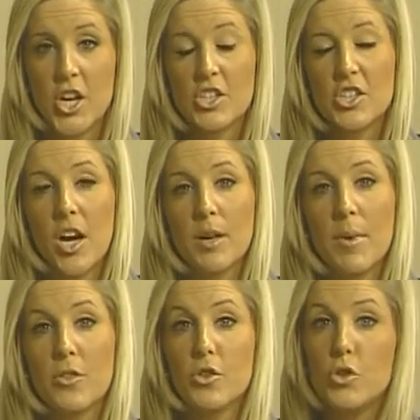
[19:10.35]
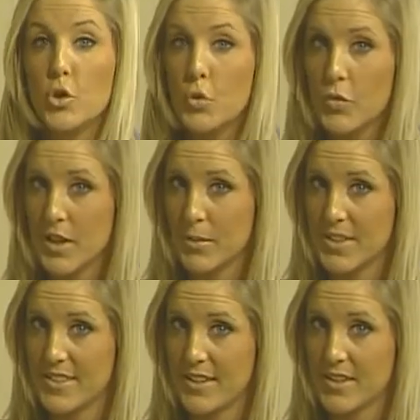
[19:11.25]
to talk about the new
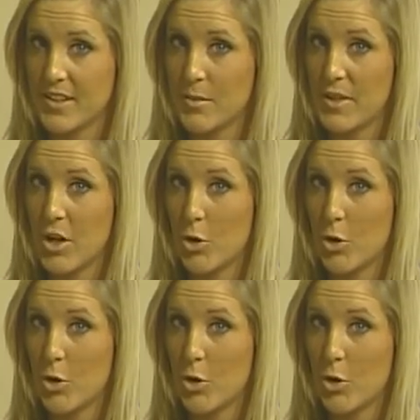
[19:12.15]
Family Center going to be